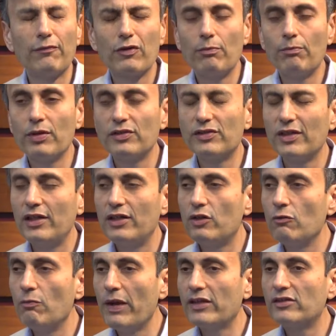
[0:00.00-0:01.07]
from Brazil
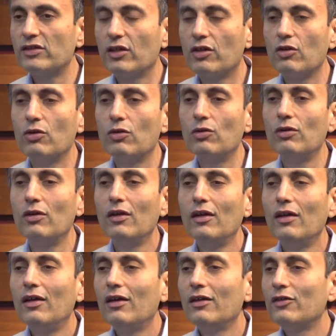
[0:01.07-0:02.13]
to Mexico
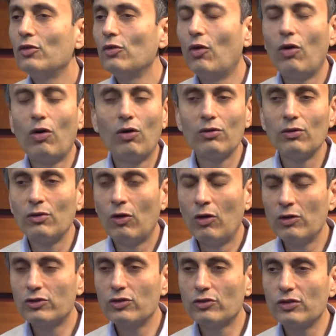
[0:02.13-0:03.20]
to
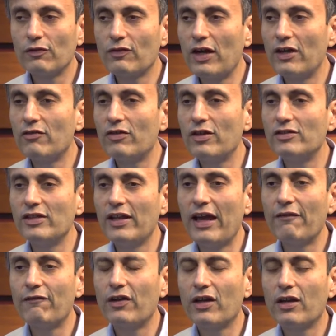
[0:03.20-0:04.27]
all sorts of countries in
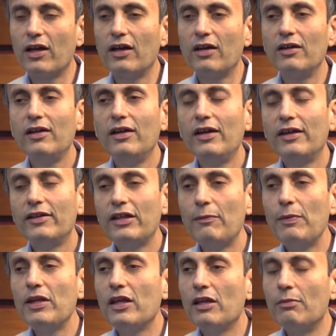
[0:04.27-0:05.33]
Africa,
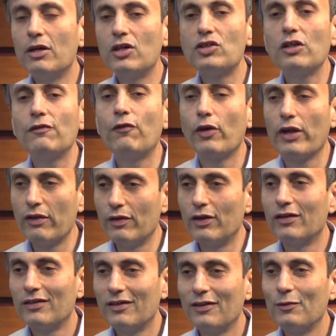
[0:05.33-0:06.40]
they've been emerging forever,
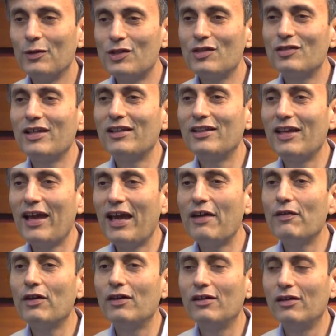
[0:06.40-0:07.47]
which is that they
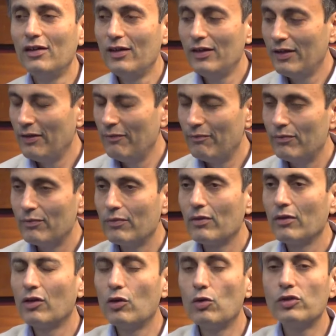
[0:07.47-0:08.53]
have a
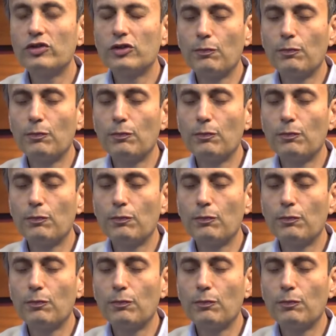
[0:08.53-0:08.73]
growth